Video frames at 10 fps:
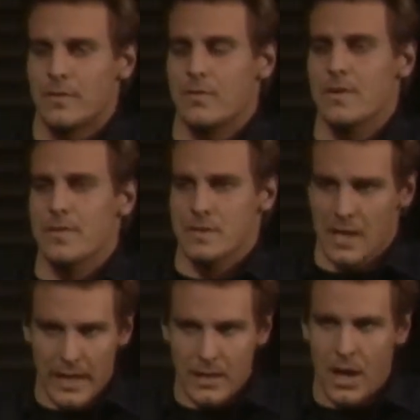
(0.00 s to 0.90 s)
If
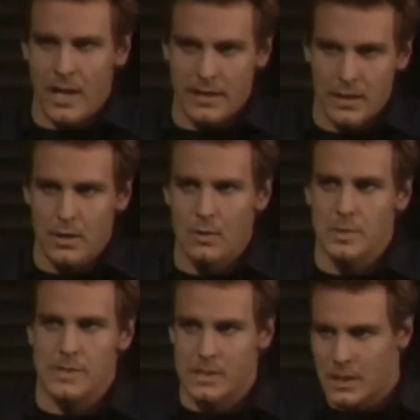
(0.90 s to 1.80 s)
Corinthos had any idea
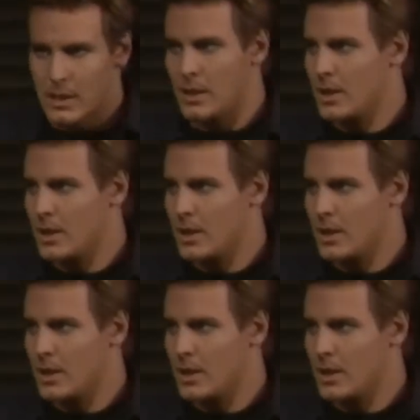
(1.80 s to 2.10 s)
who was